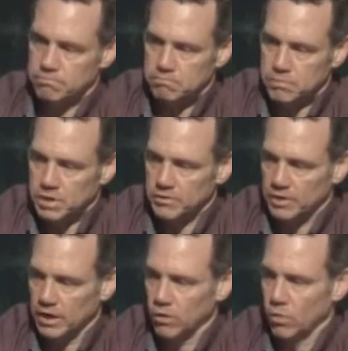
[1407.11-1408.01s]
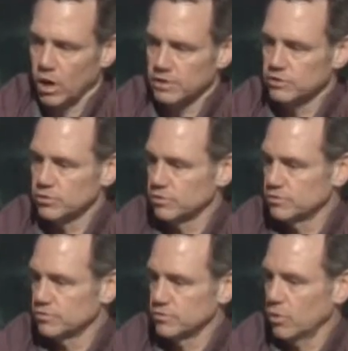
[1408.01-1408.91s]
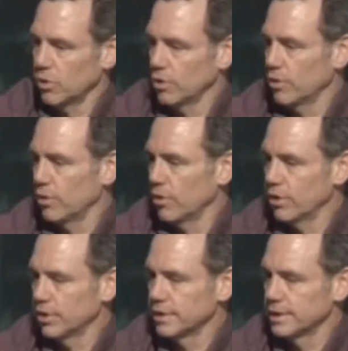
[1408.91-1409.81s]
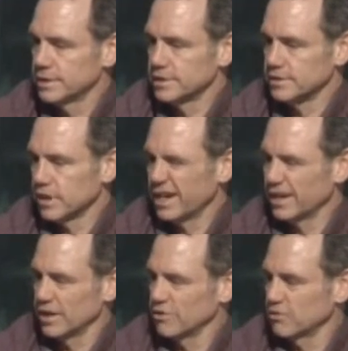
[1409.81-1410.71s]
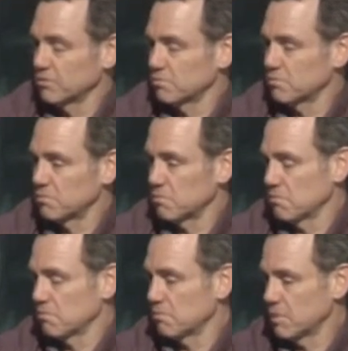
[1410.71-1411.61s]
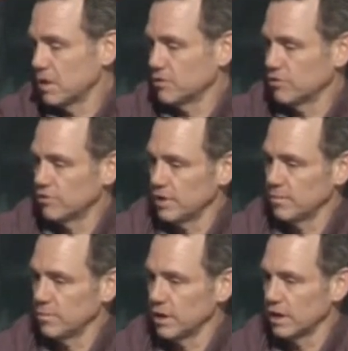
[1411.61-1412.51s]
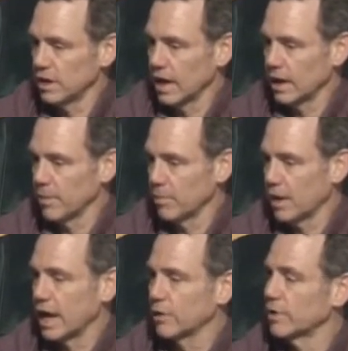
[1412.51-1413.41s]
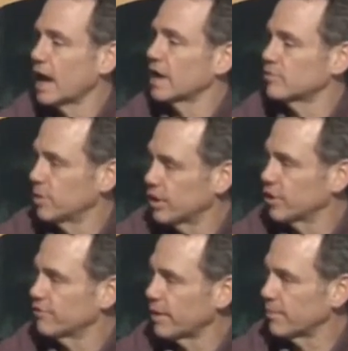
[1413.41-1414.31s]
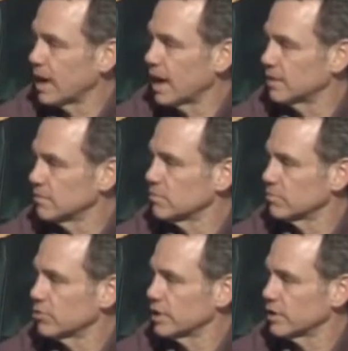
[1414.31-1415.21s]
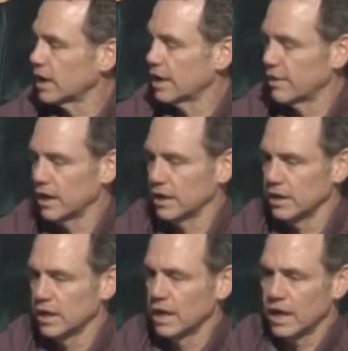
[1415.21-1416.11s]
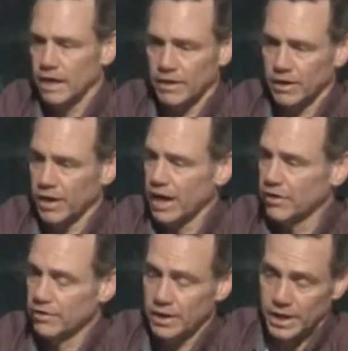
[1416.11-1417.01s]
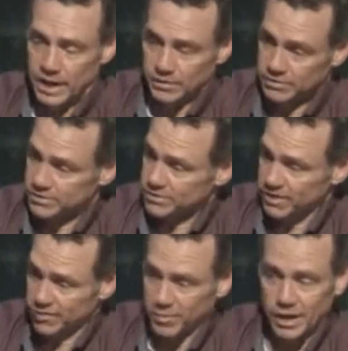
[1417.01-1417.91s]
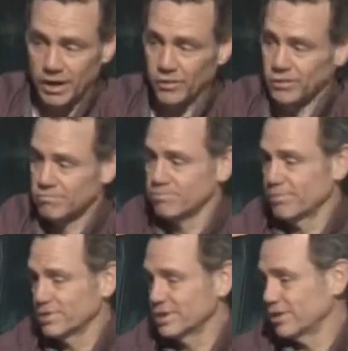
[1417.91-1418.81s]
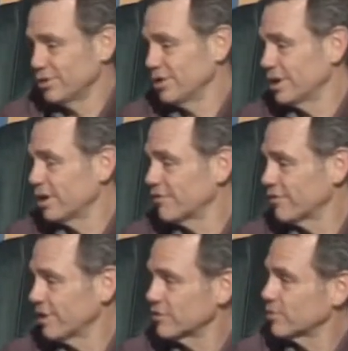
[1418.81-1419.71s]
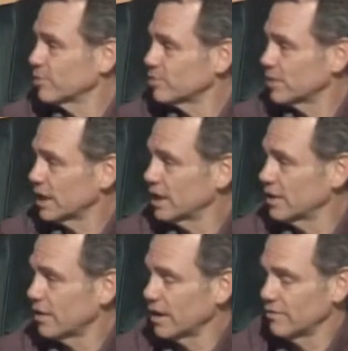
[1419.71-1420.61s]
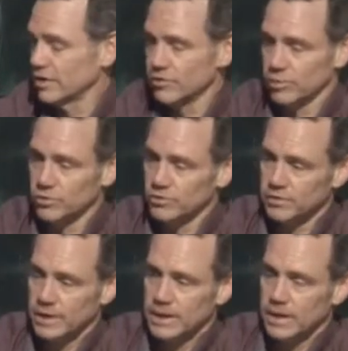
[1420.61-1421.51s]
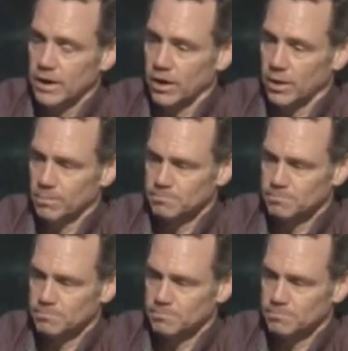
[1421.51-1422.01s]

because I don't want to or, or dislike it. I just, it just seemed to be, I, my body reacts better if I'm not putting a lot of that in. And then a lot of, and this is tough for me, I don't particularly care for vegetables, but I eat a lot of vegetables, um,